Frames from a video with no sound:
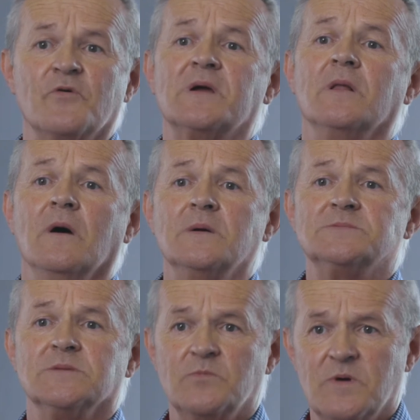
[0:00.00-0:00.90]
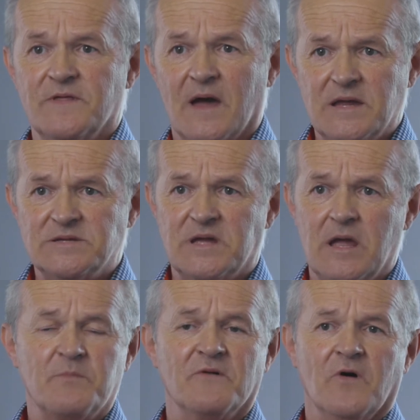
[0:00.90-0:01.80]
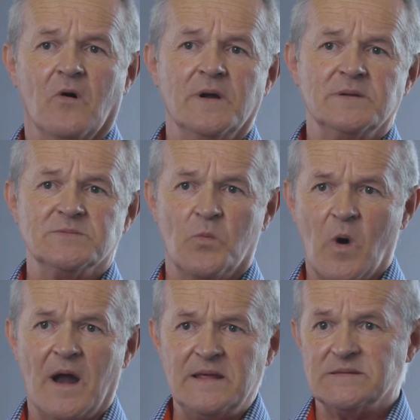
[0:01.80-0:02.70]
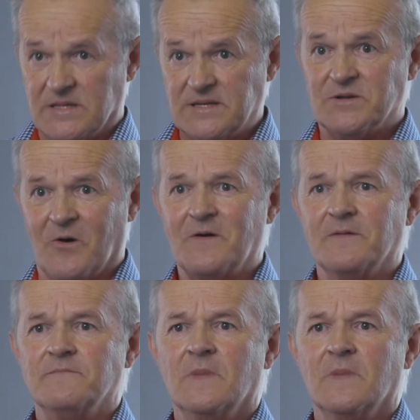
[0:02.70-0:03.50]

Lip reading: very closely with aged care providers, and one is Lindoc.